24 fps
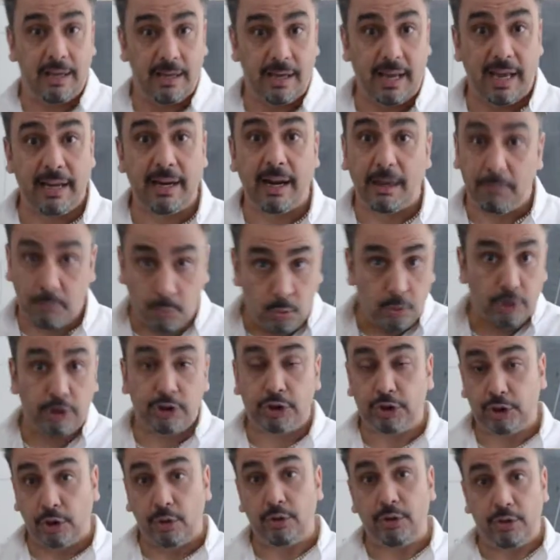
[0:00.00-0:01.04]
and I'm going to
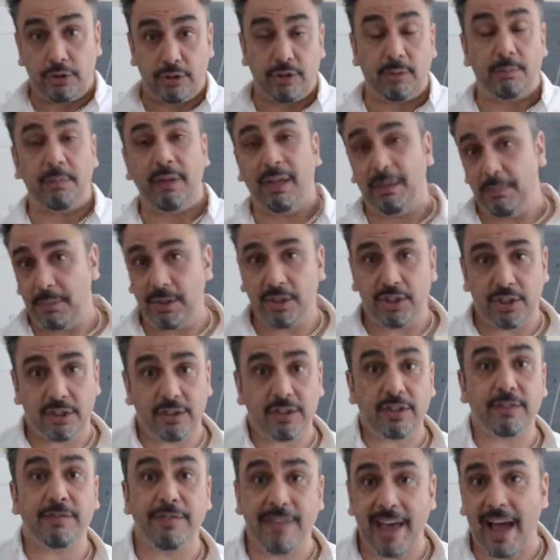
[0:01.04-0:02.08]
show you some images
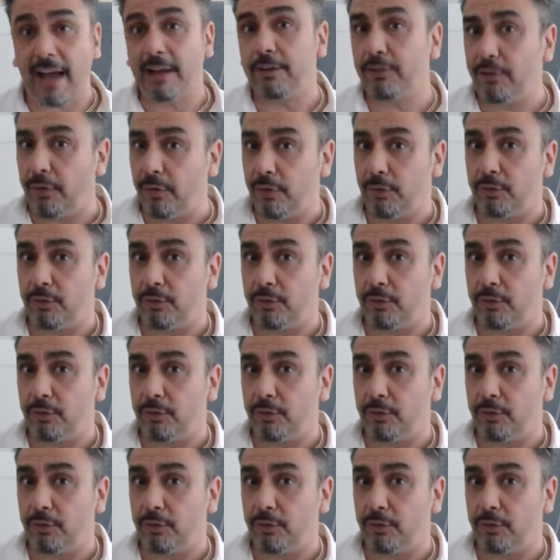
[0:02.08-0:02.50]
of that too.